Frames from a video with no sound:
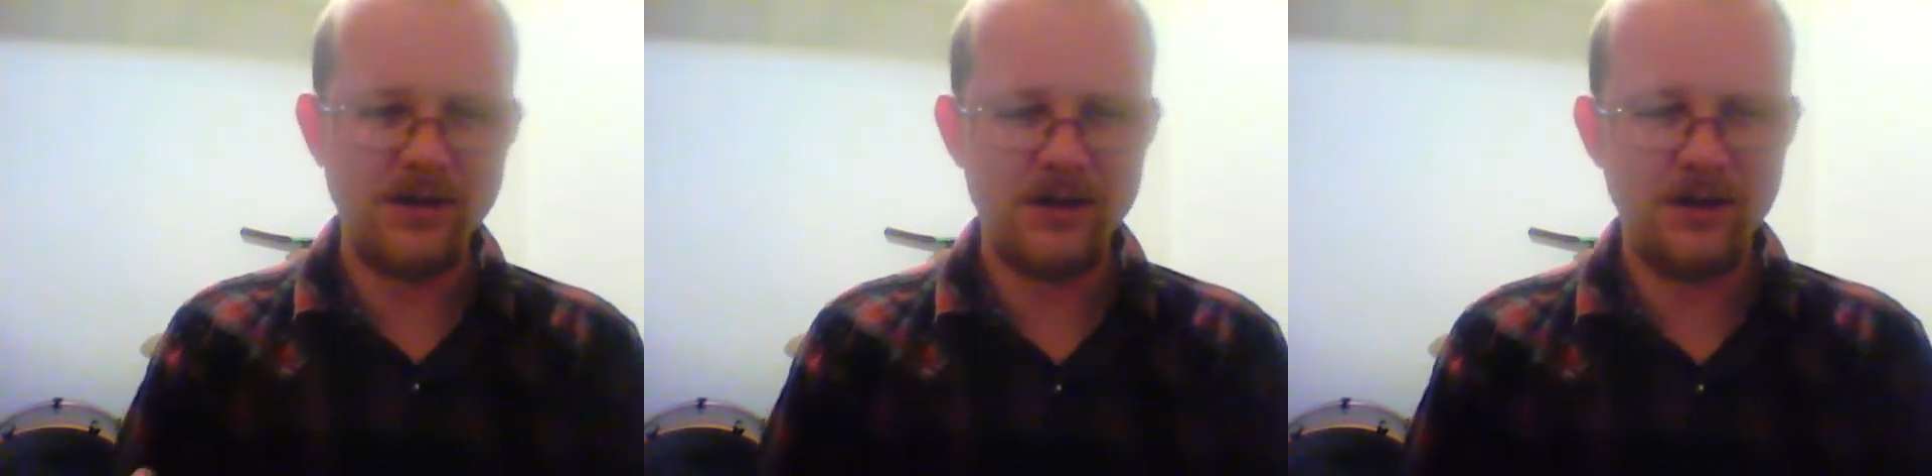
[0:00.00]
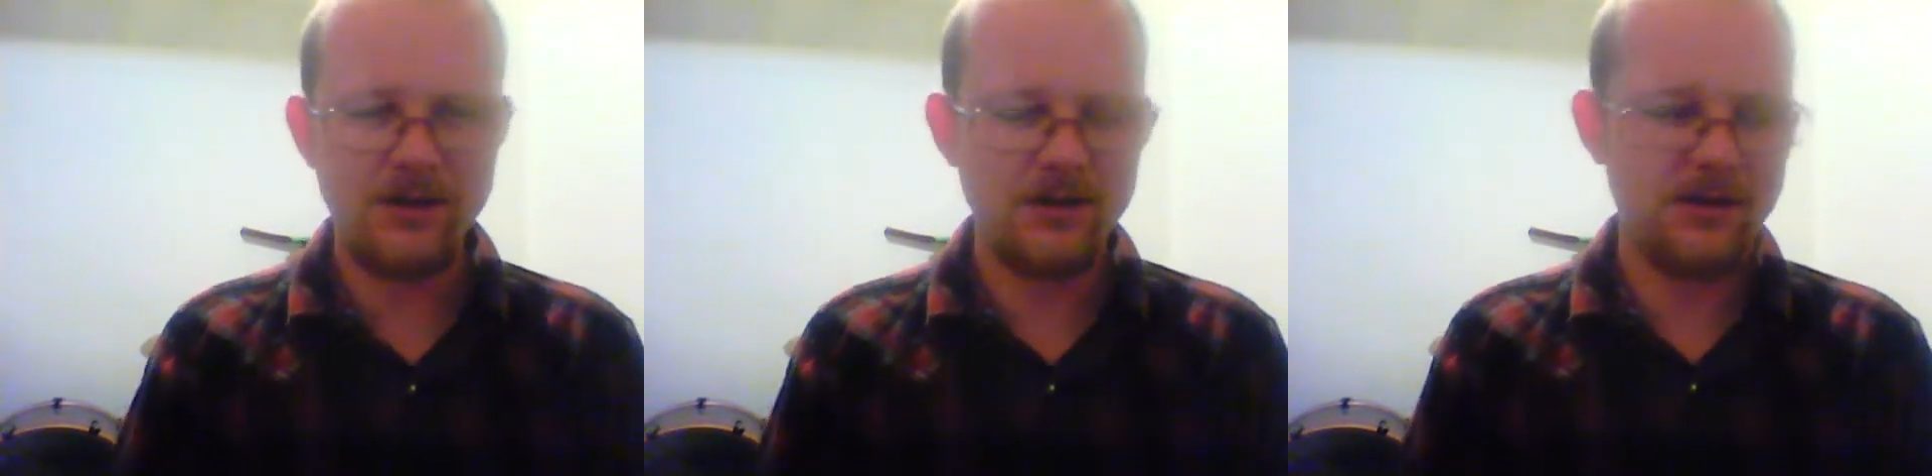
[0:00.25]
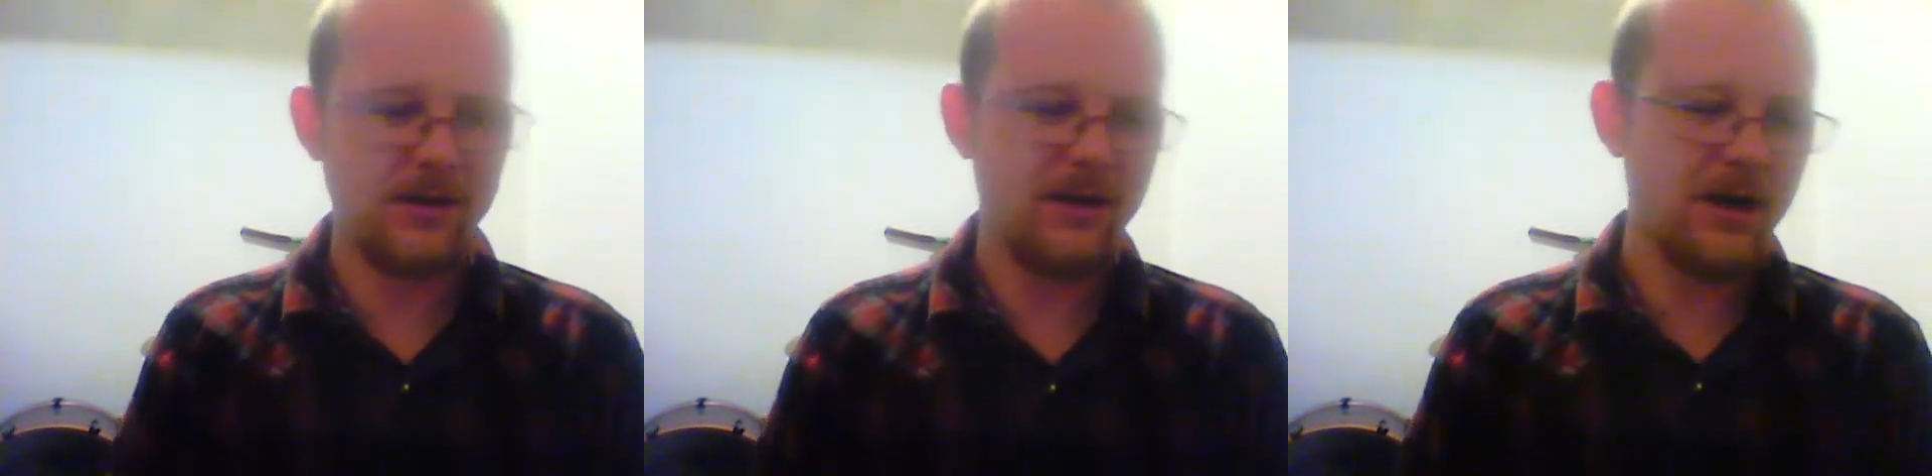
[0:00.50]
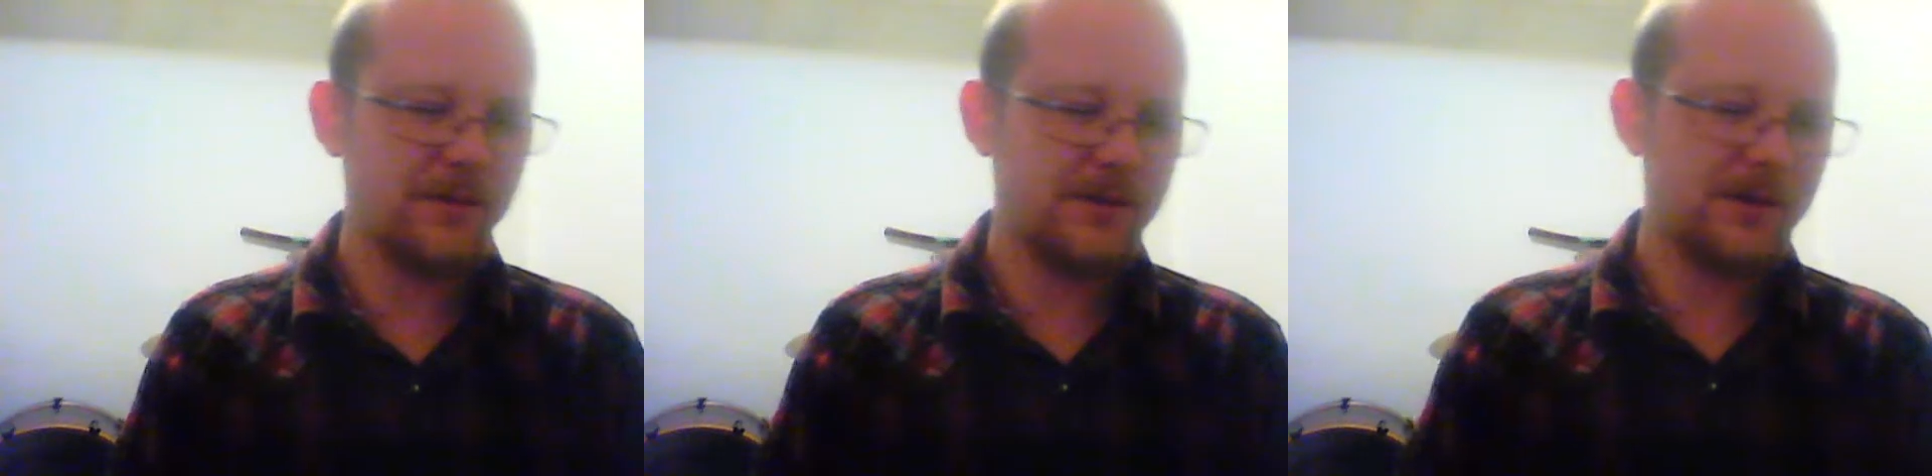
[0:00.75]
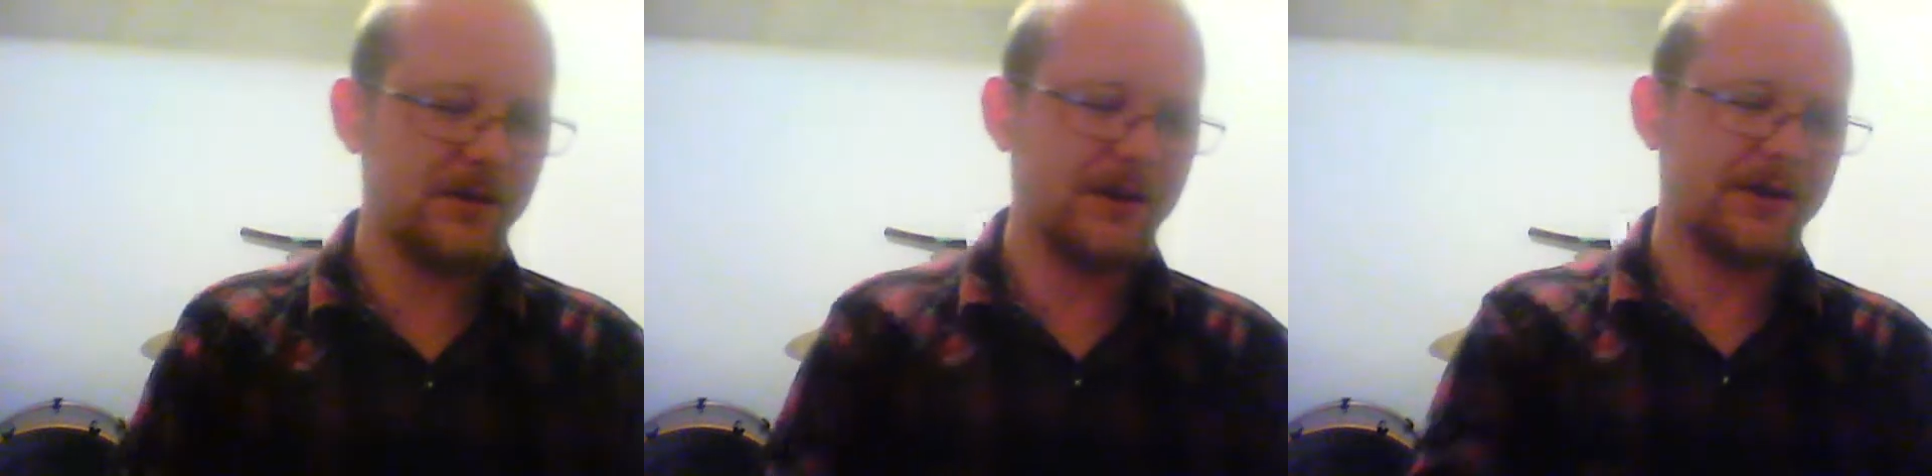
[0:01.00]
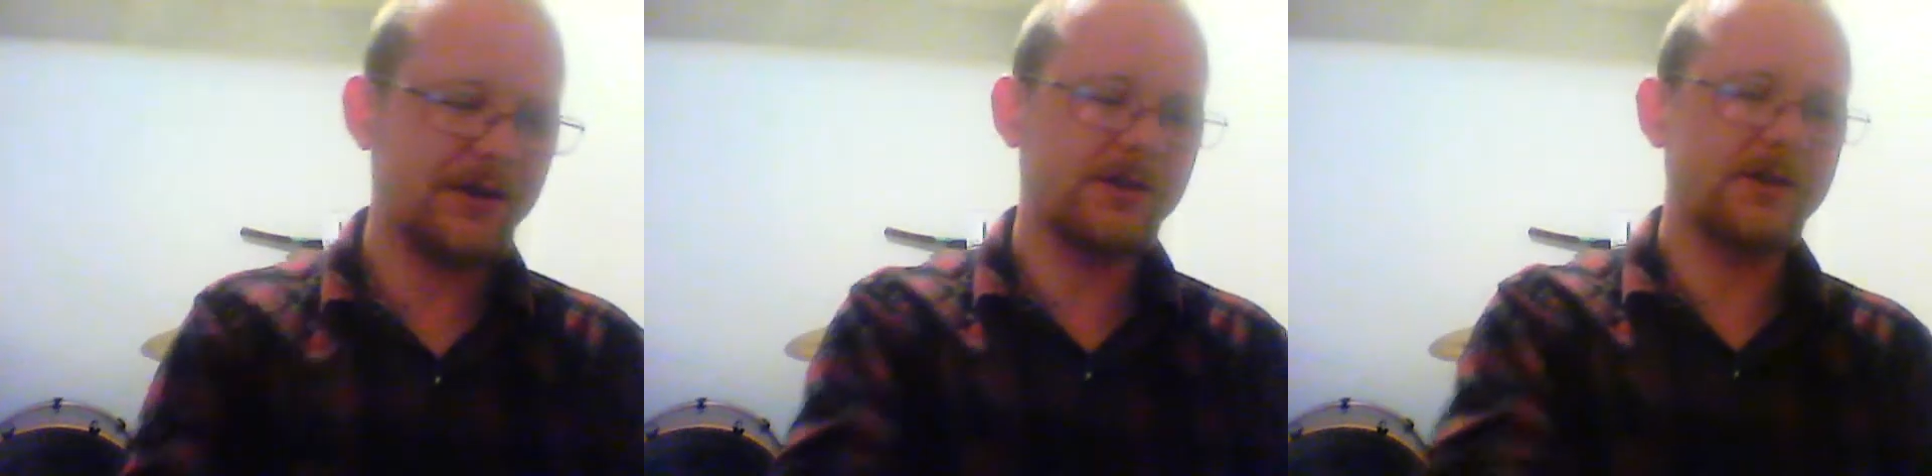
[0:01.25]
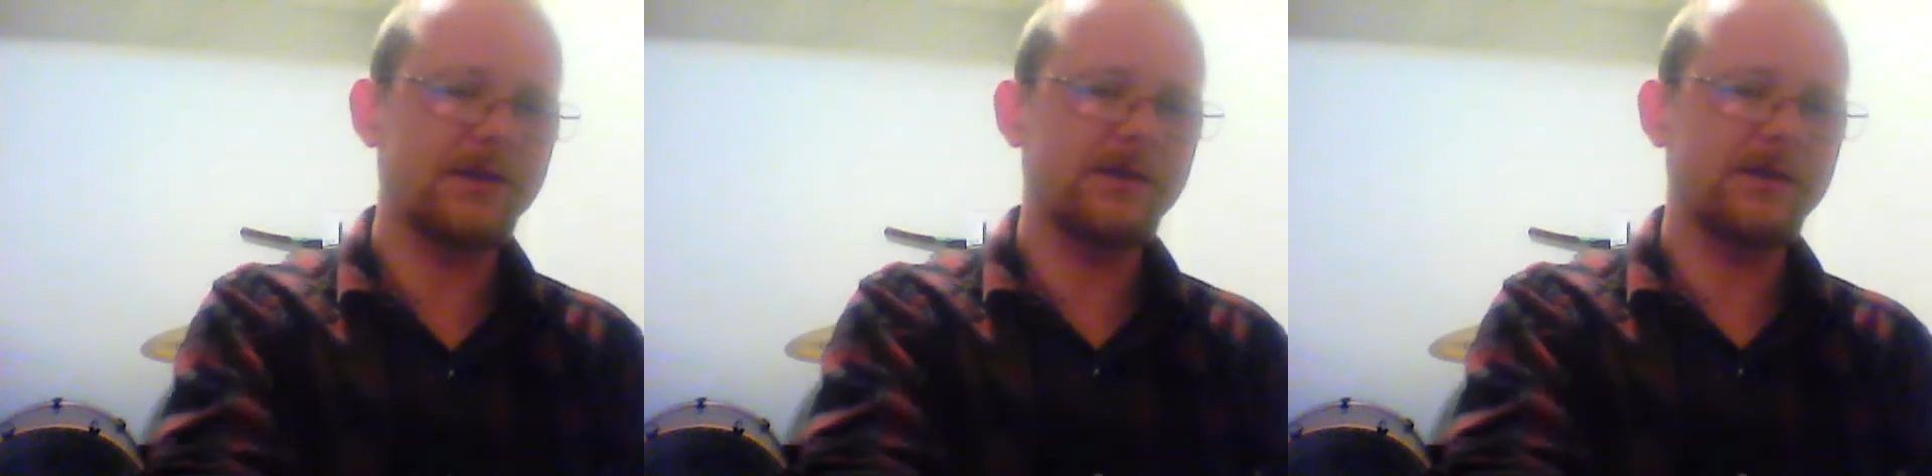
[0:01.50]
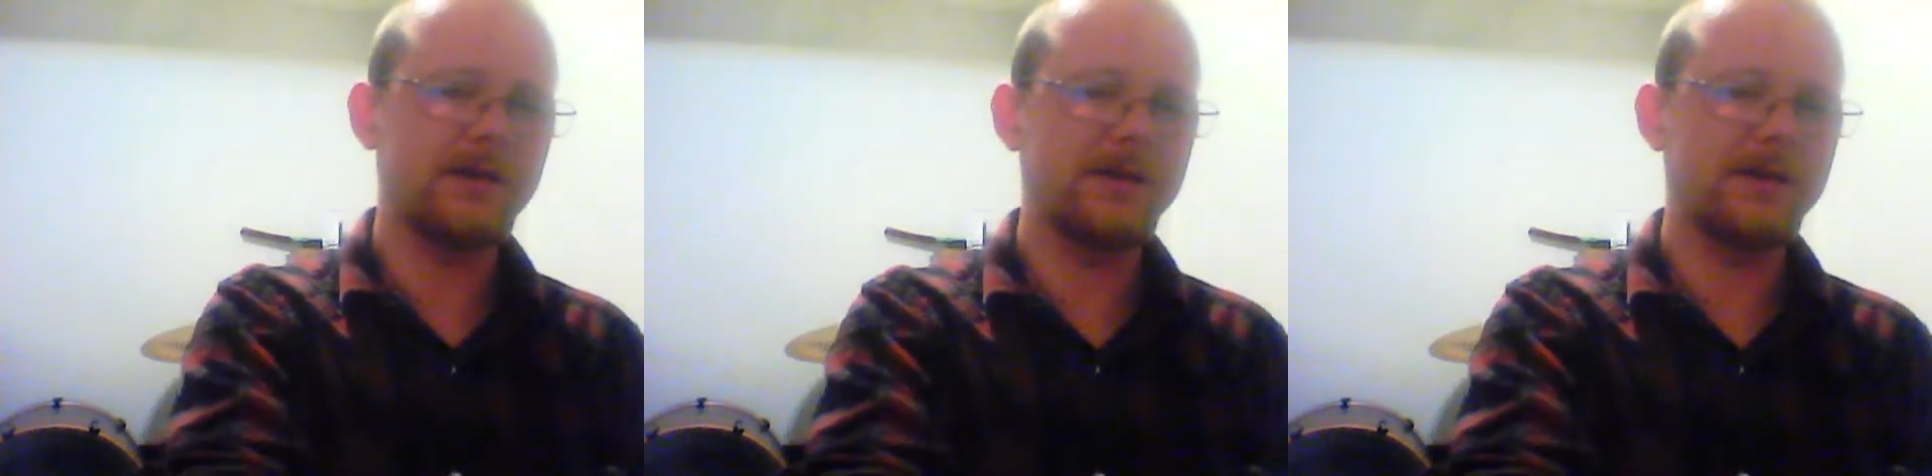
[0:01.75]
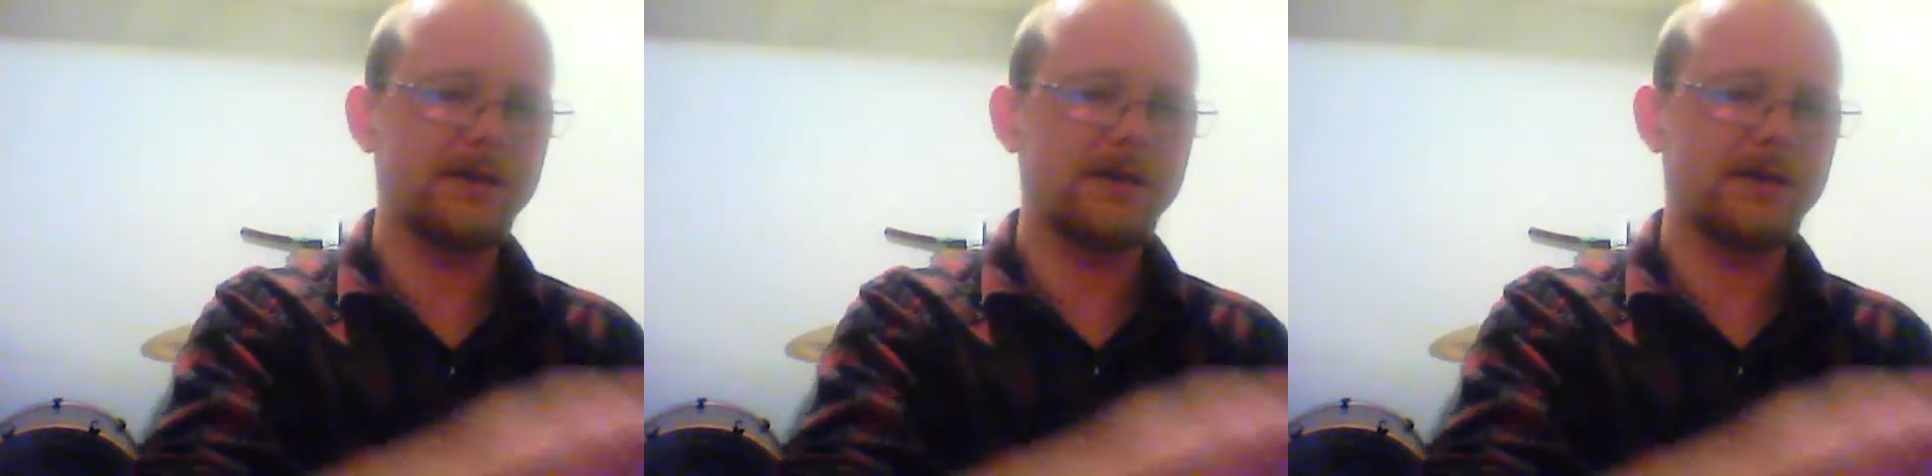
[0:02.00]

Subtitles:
the hop selection or whatever.